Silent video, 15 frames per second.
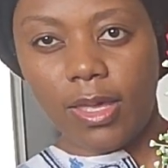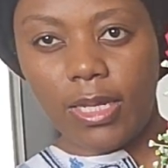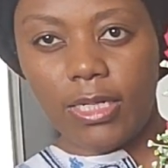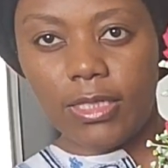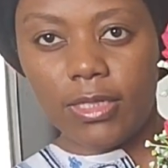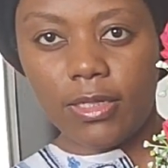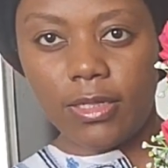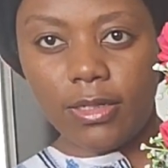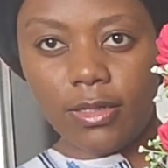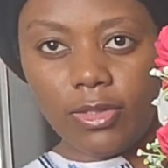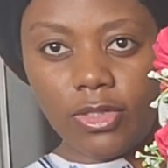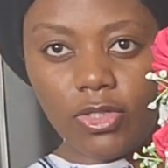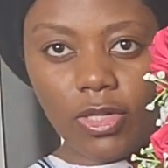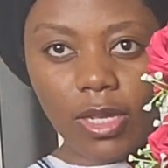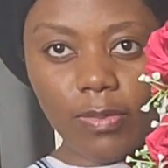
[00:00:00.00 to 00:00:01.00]
and
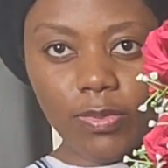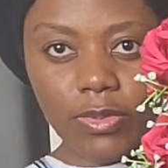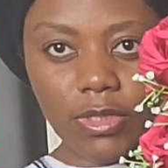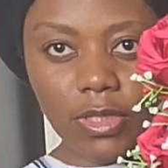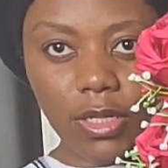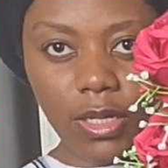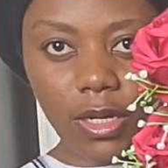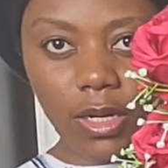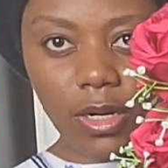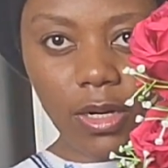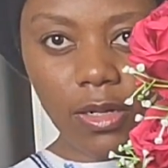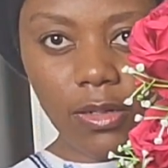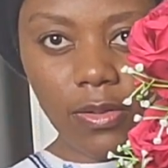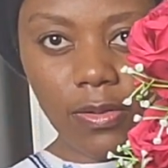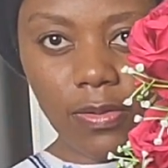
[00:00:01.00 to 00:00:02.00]
should I put it
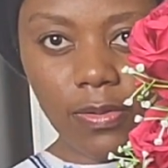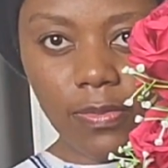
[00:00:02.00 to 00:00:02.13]
here?